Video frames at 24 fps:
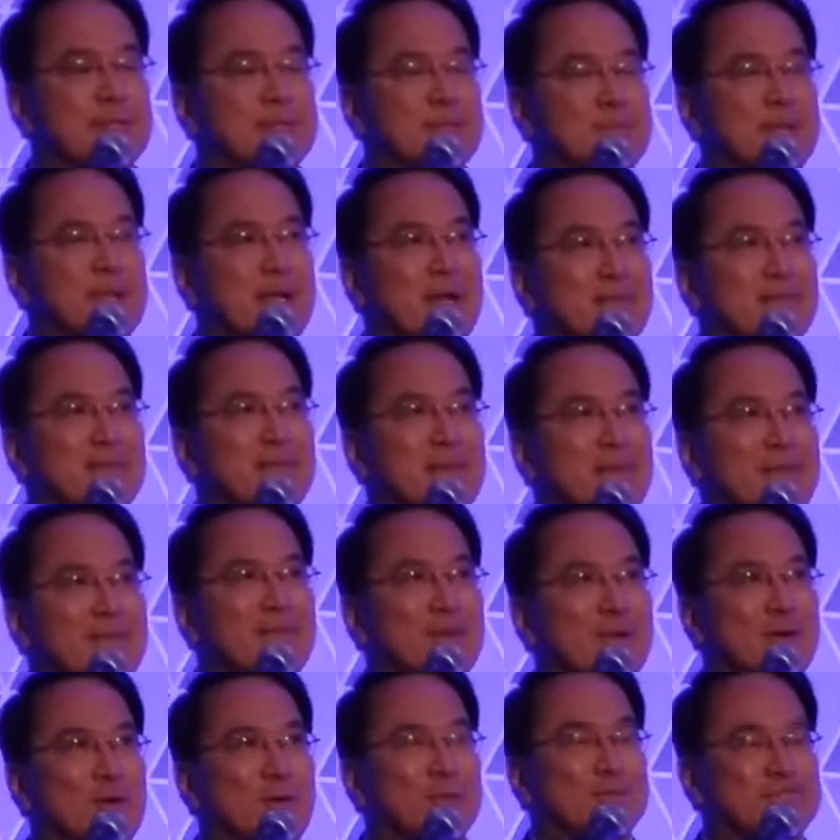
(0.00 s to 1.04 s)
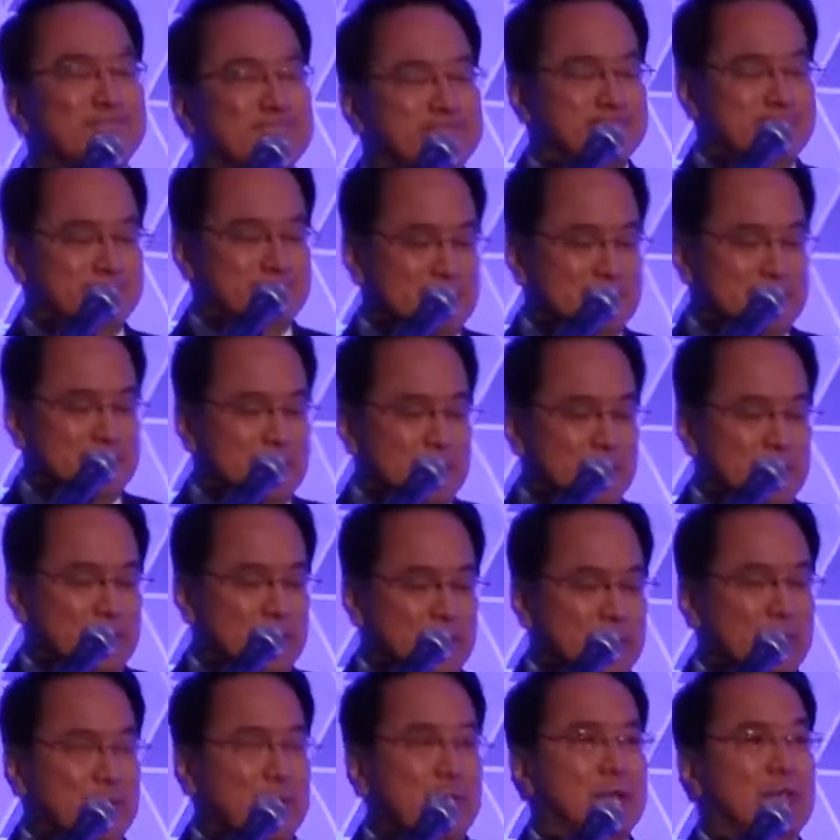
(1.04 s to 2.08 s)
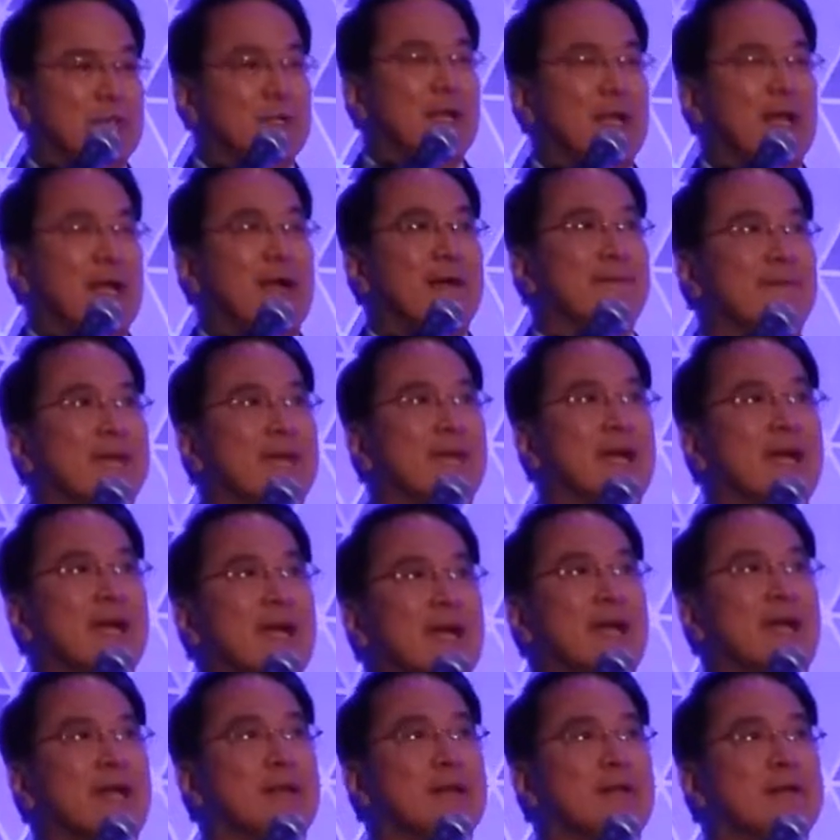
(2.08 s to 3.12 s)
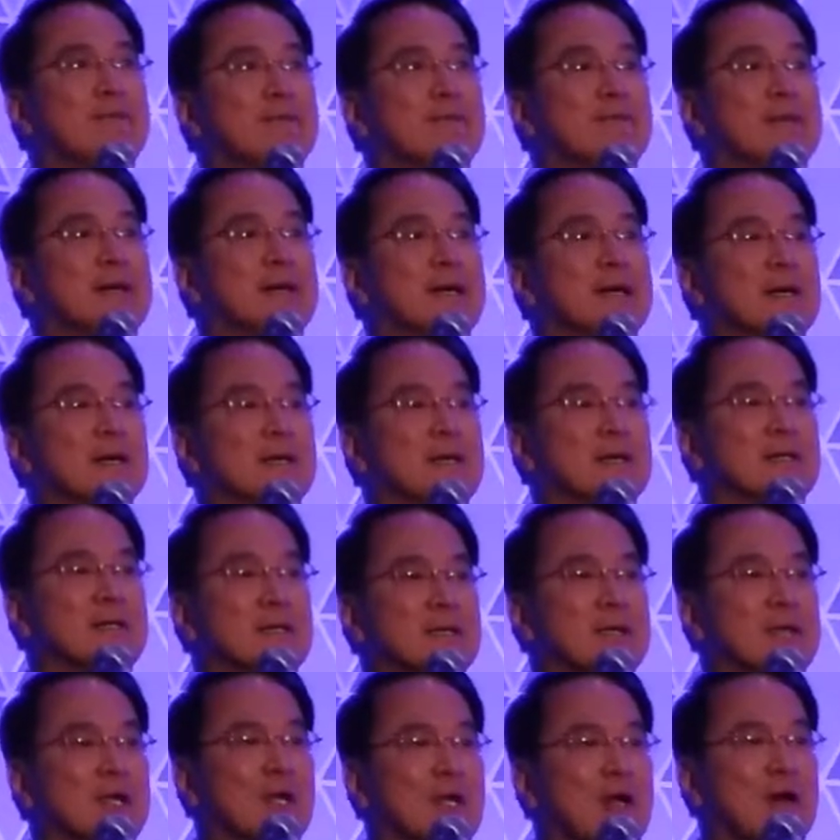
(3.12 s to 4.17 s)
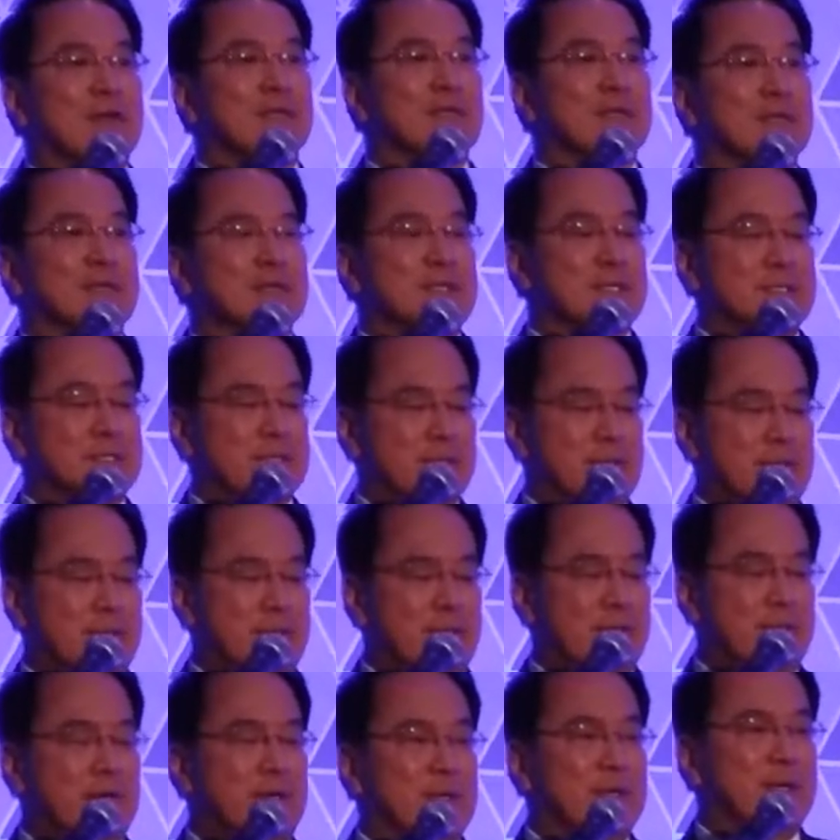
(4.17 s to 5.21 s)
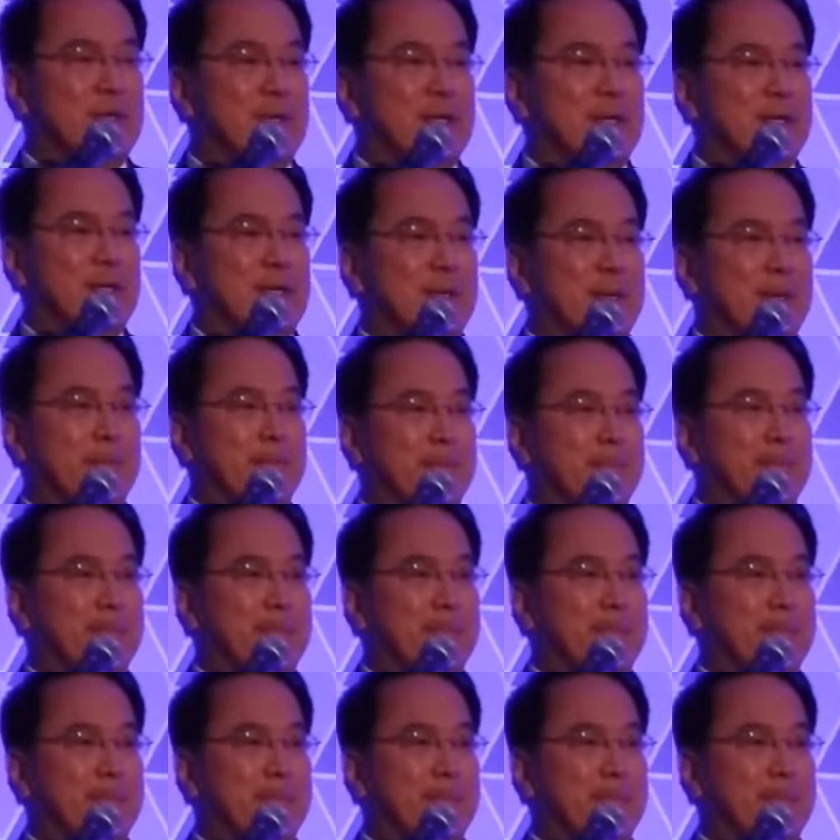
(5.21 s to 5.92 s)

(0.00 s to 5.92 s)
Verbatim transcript: it's difficult to have that kind of uh, confidence and credibility.